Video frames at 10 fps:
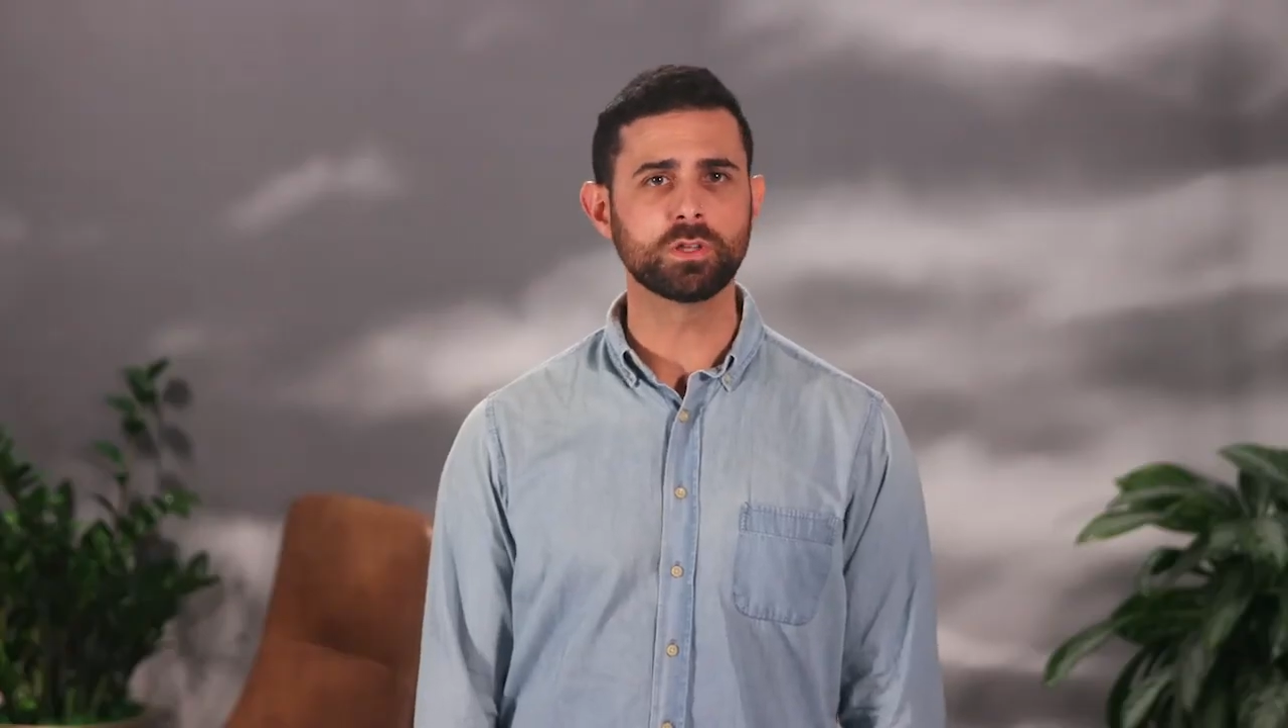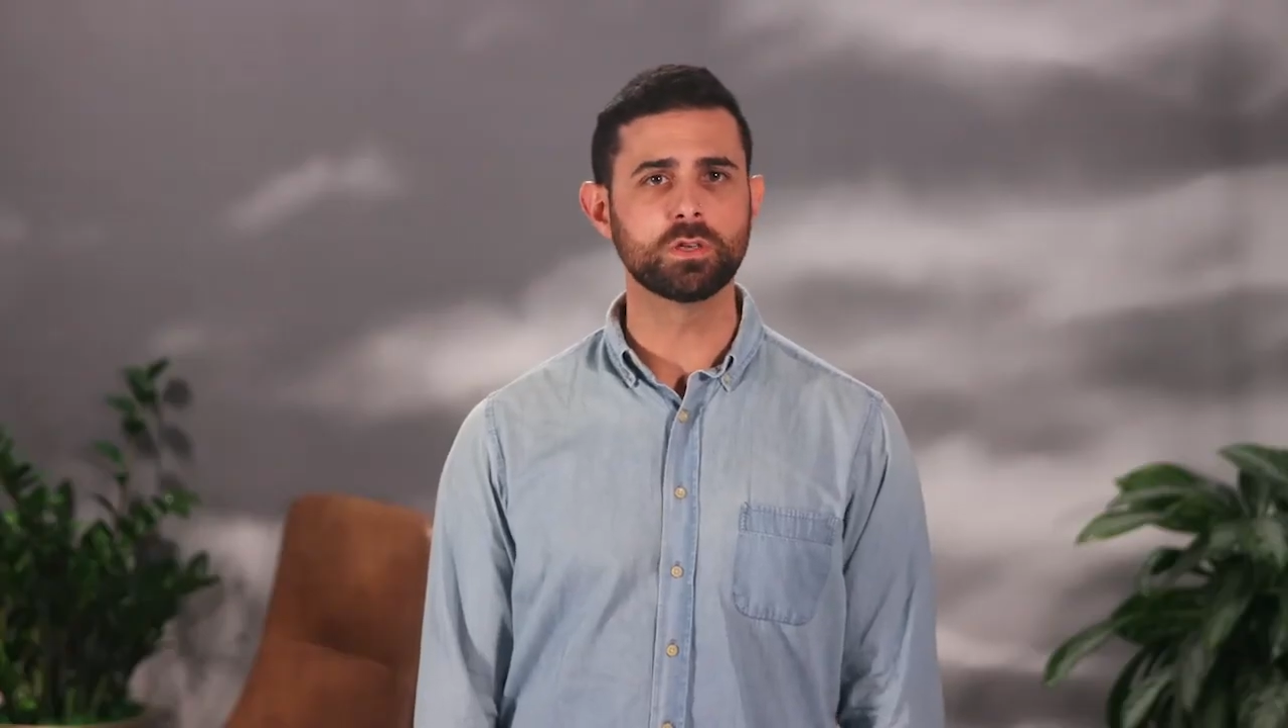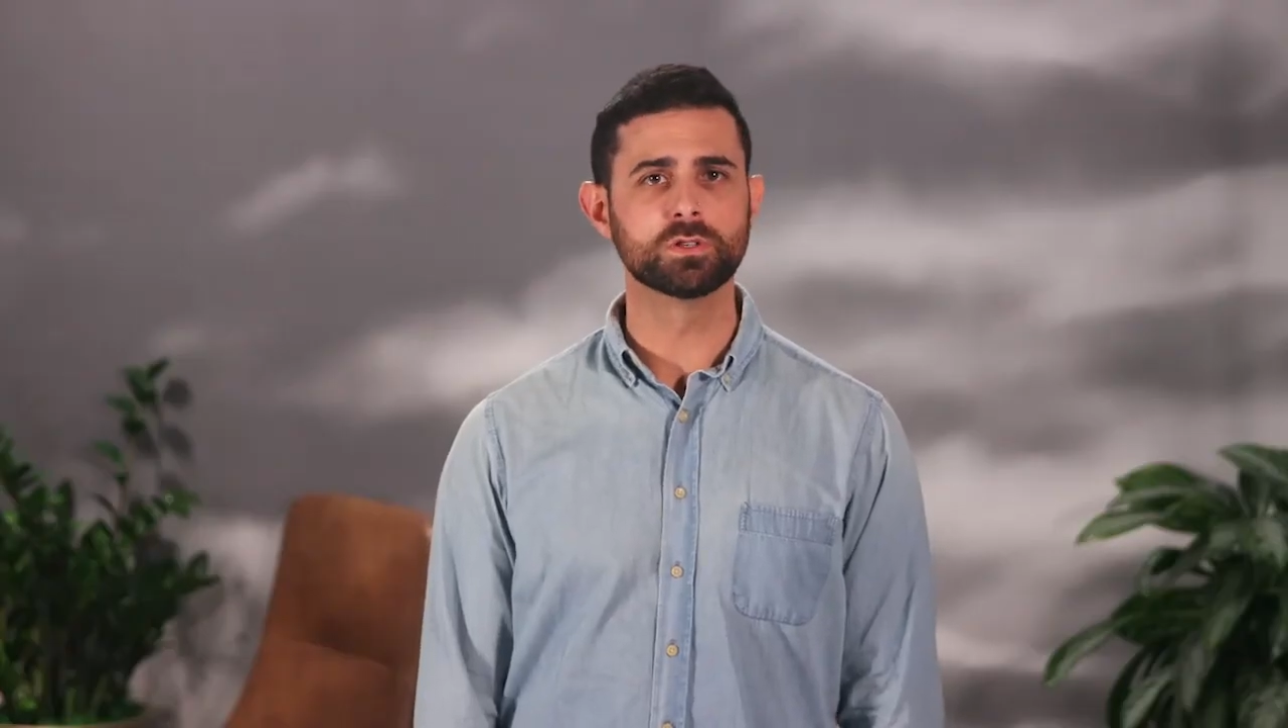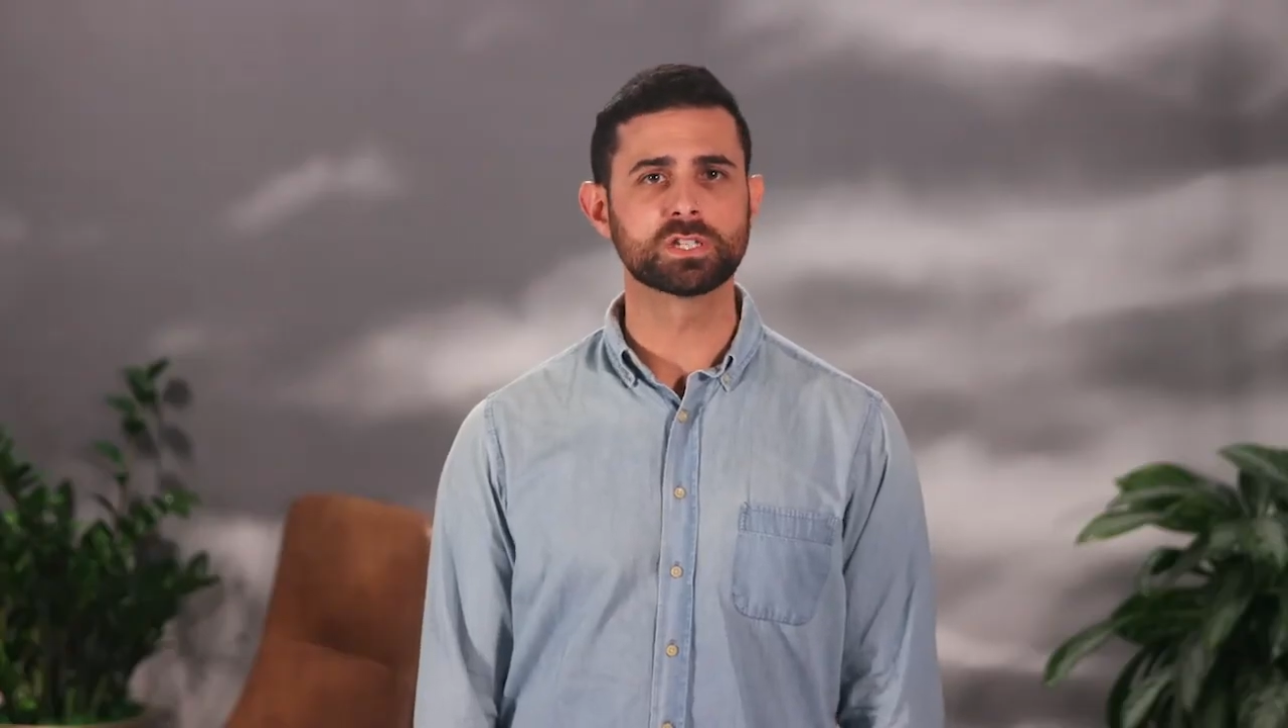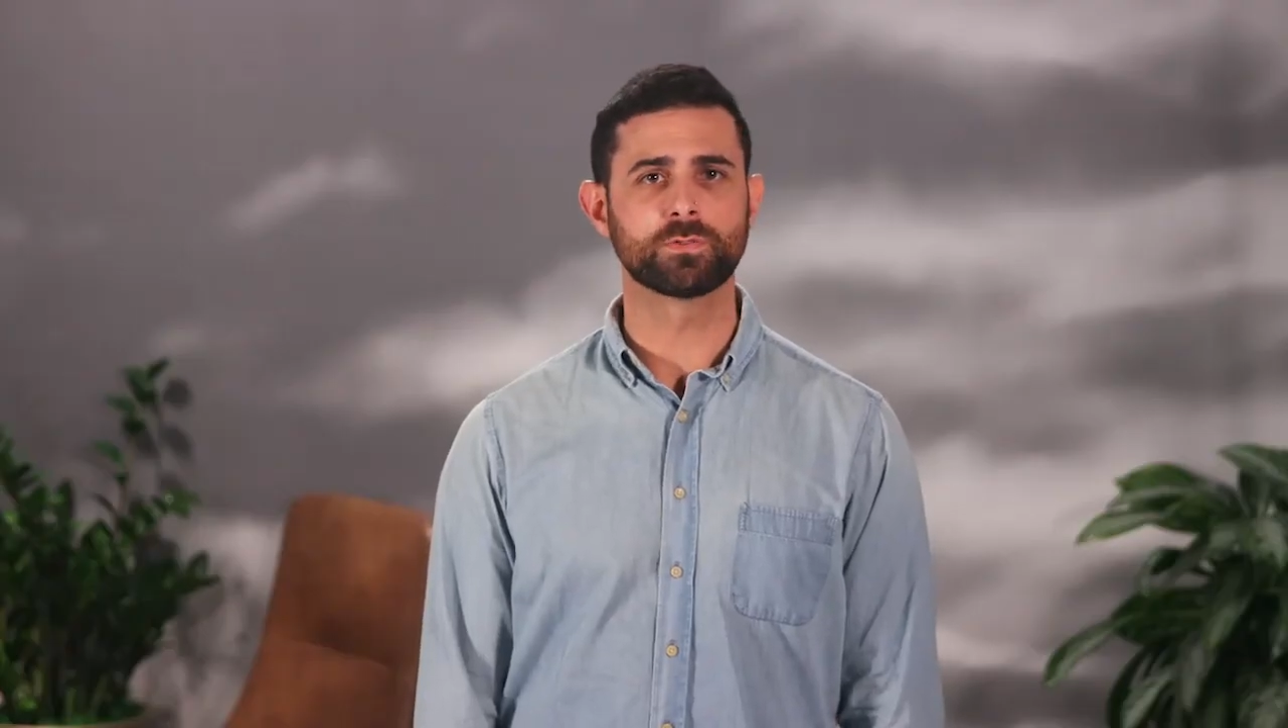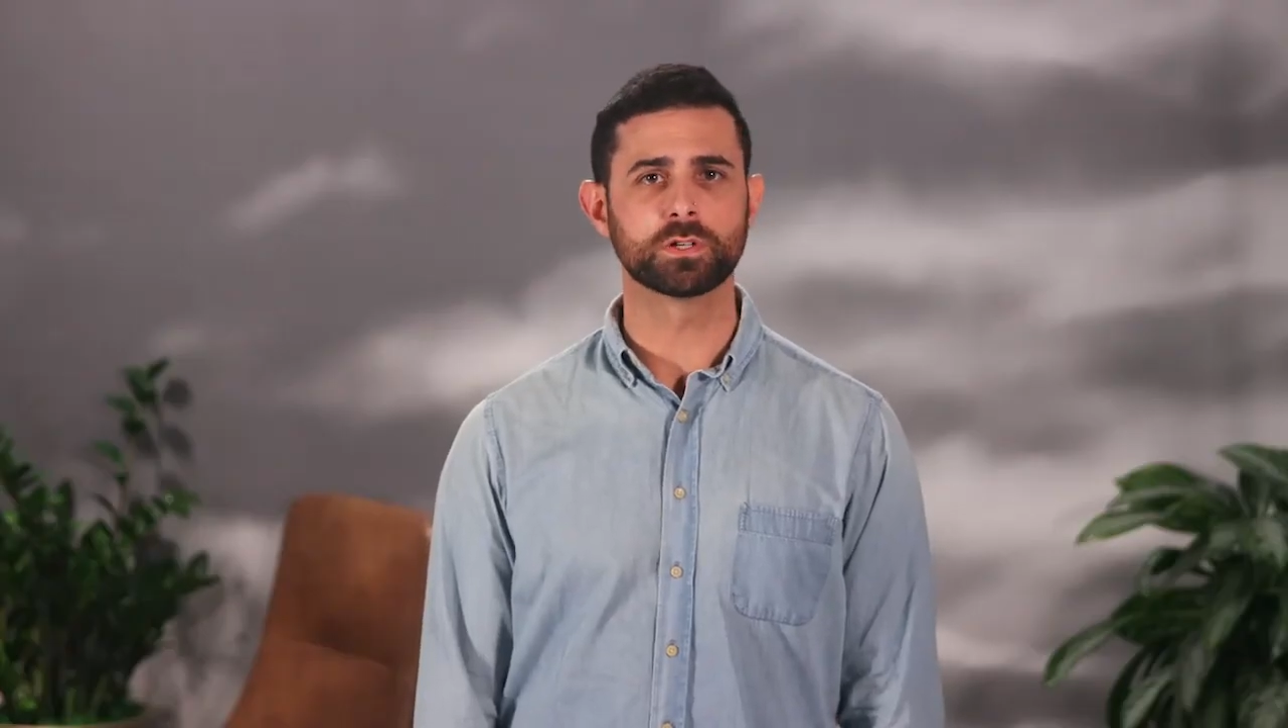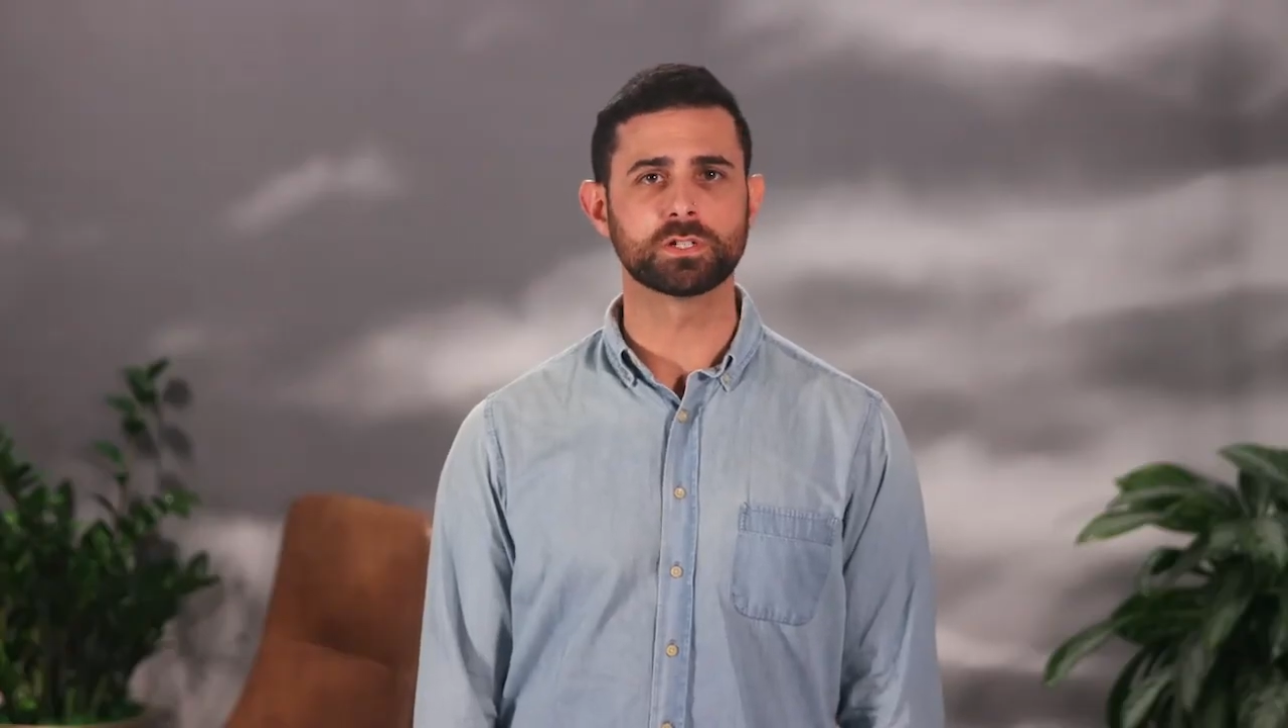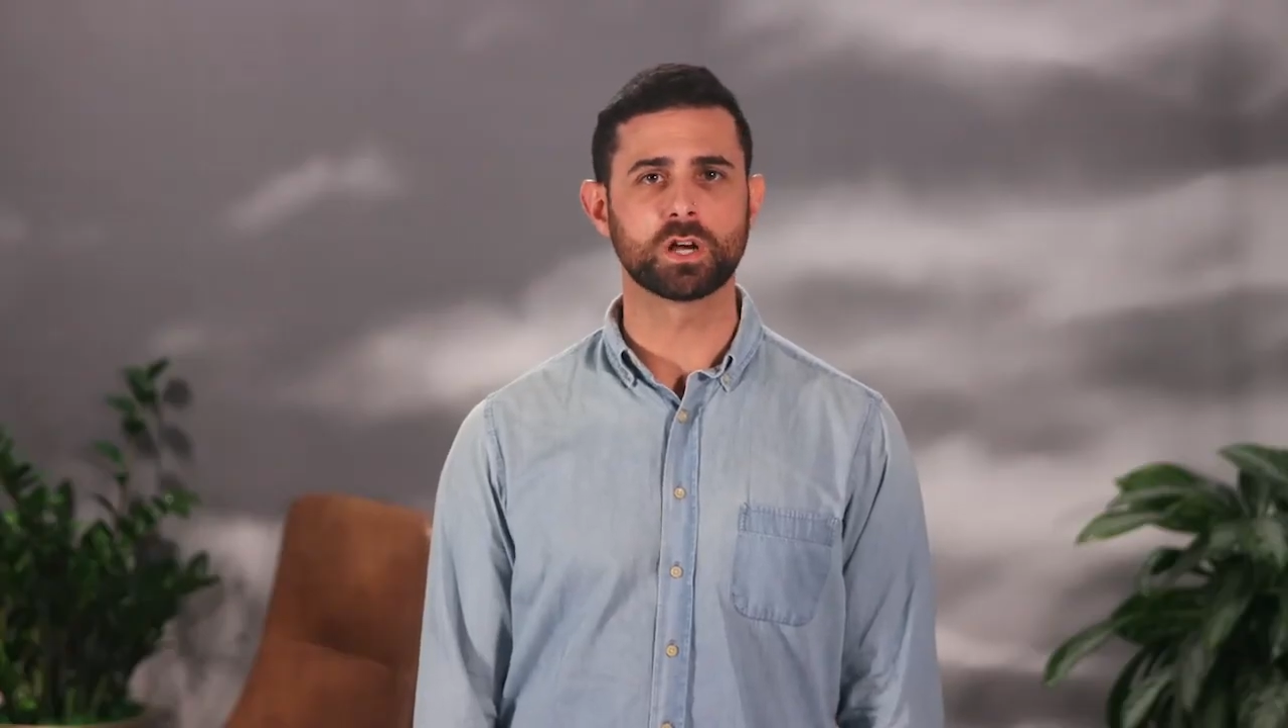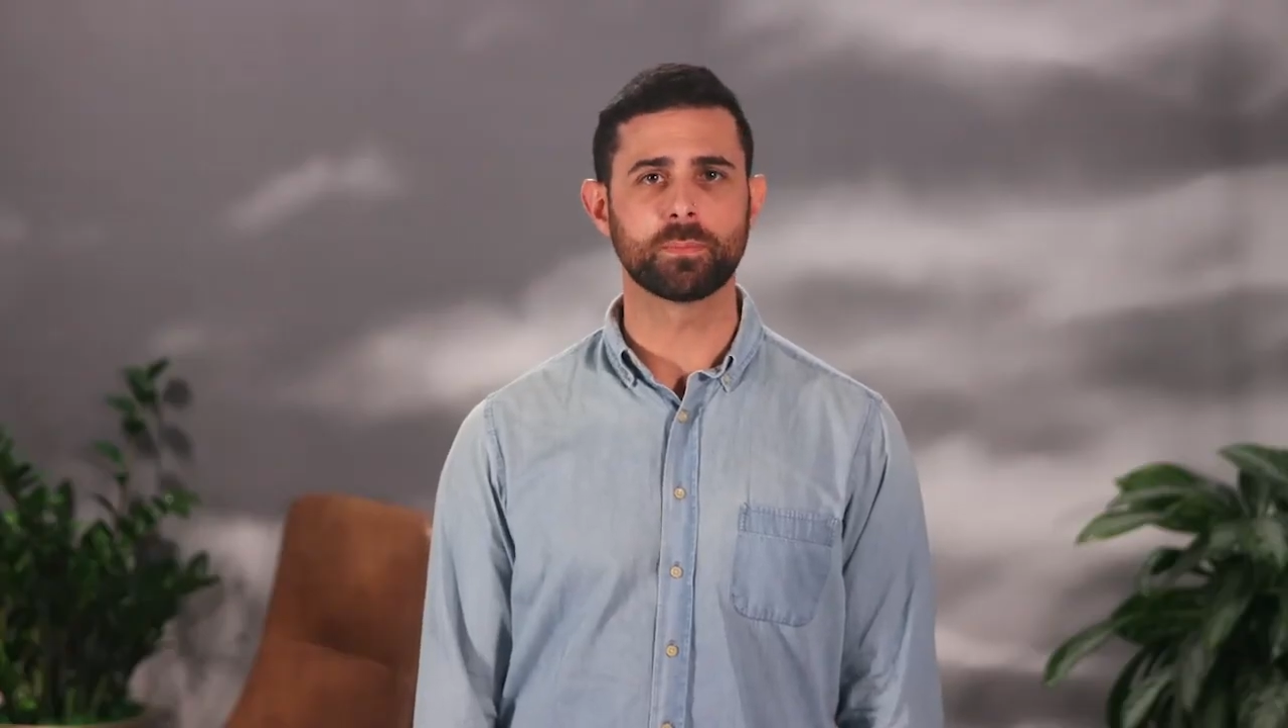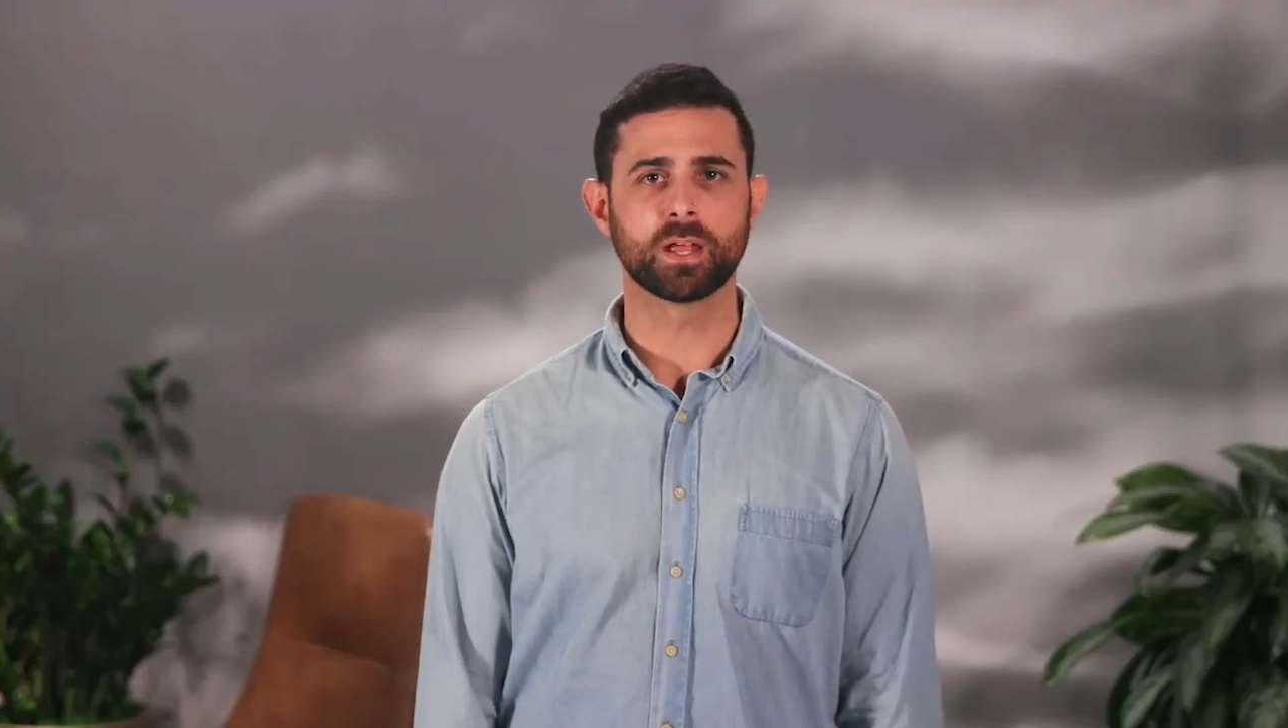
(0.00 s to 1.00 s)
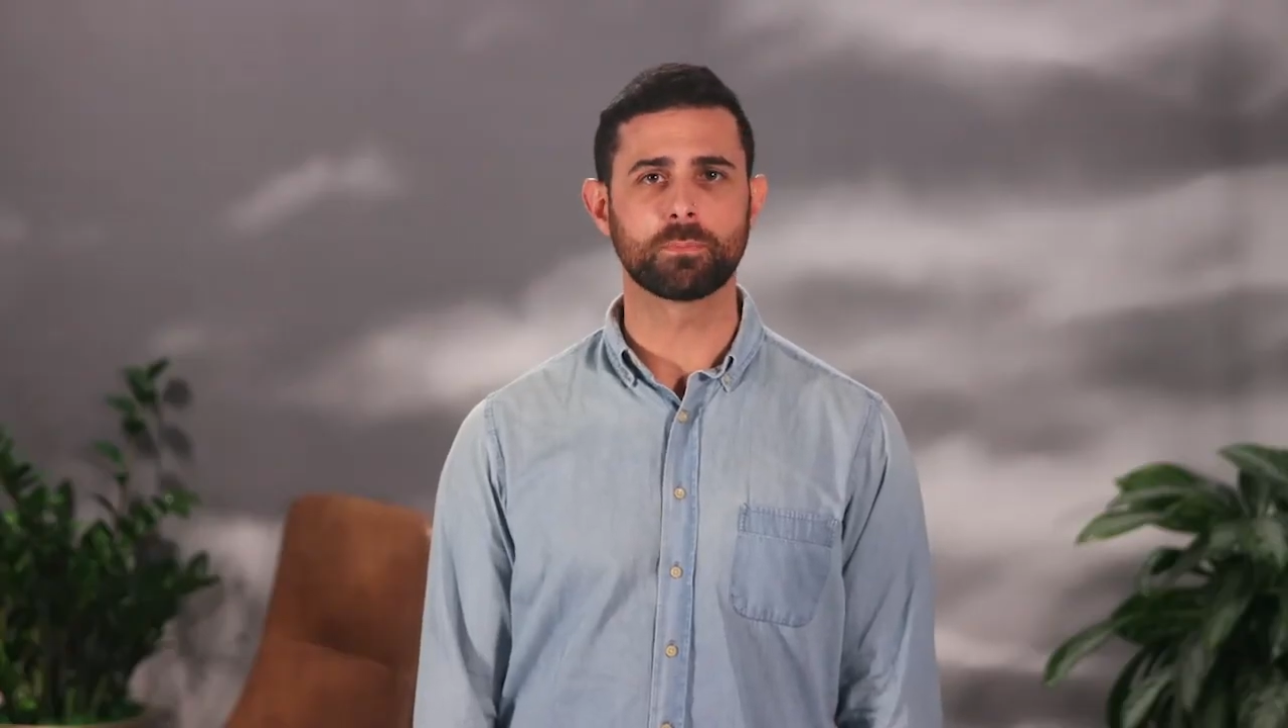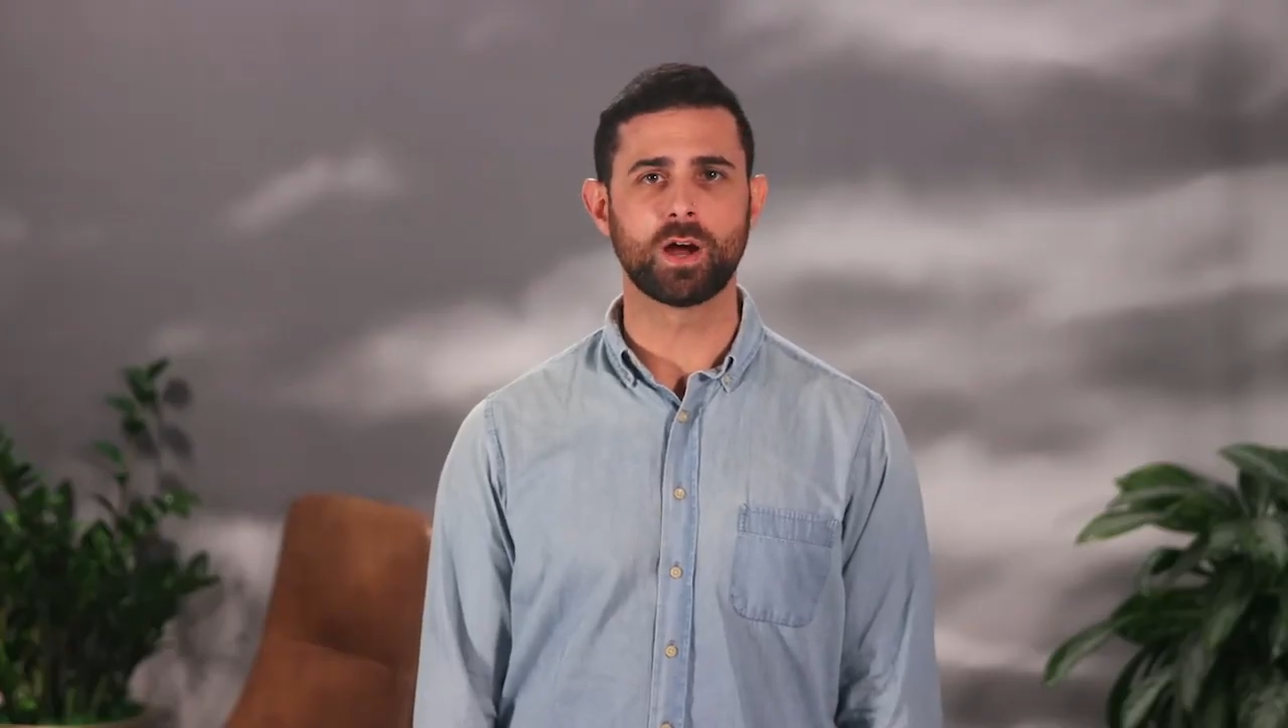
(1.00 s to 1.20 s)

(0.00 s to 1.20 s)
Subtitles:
used for determining